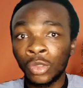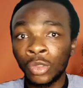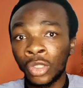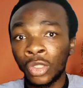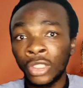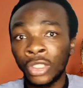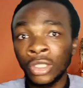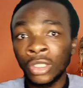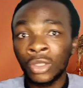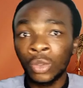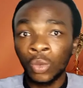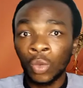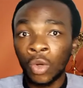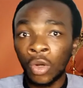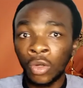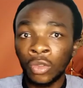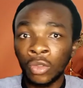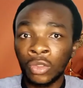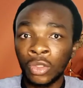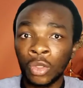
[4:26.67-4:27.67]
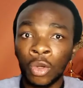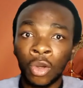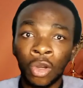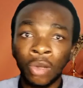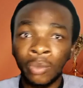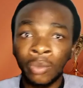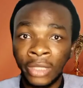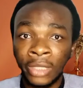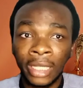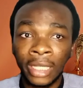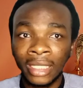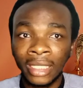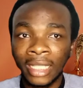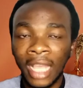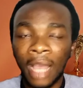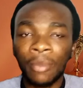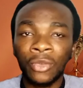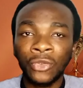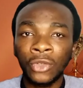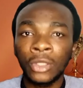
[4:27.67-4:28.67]
touching the walls or
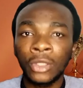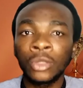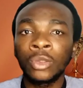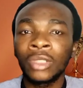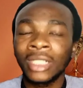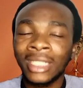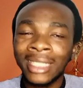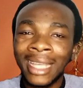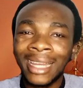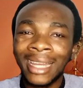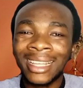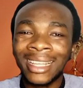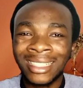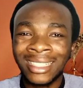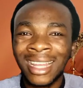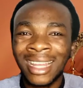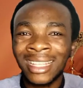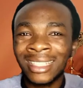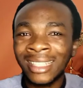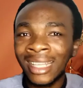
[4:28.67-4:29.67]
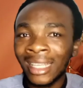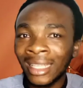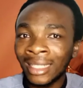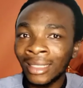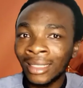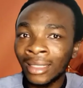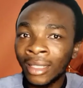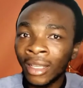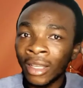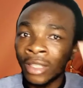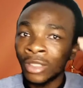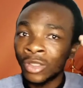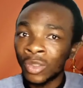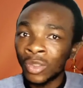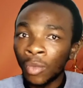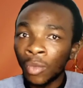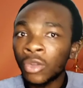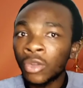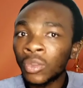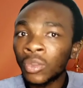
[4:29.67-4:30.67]
objects. And before you know, the child can start taking
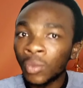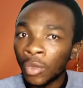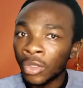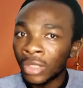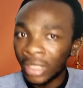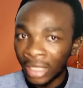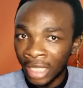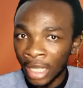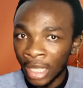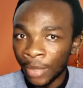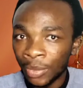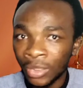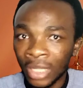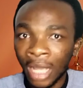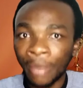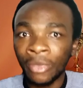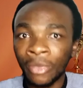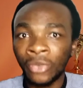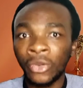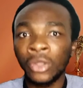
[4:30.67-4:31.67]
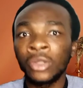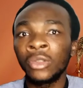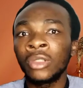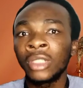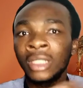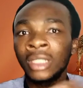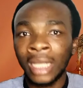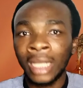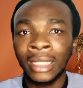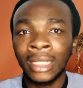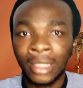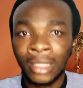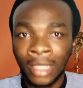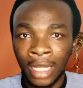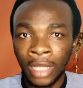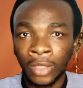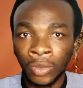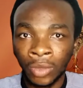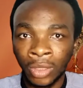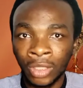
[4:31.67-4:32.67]
small steps, and before you know, the child
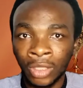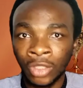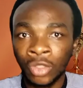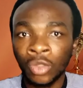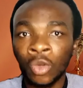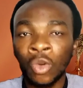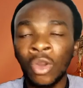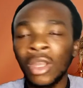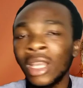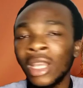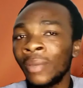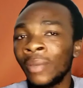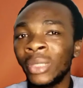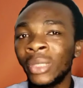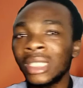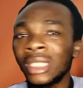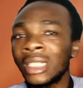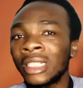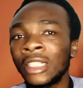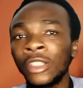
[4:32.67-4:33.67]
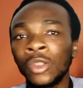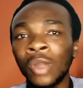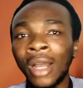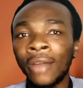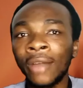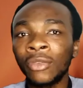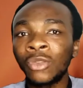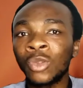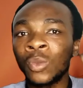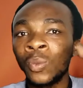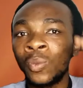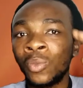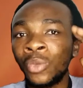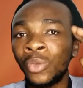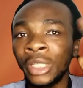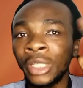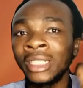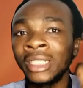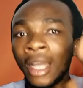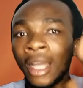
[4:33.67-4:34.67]
starts running. So basically, you have to
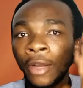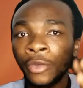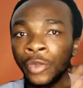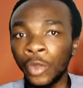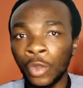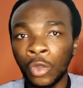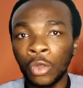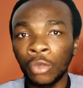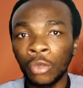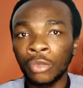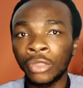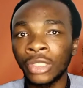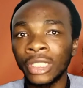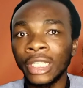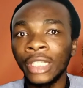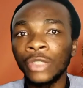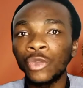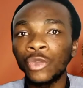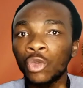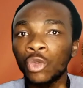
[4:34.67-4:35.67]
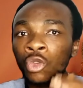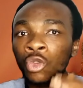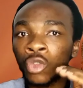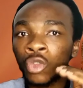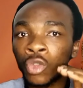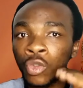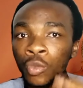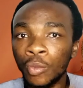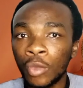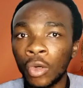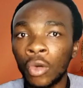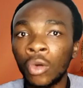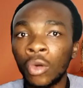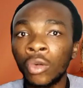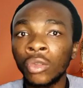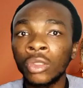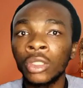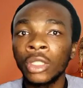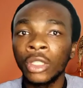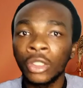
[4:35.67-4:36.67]
break down your goals into
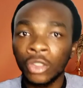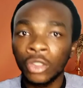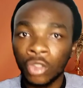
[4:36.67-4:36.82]
small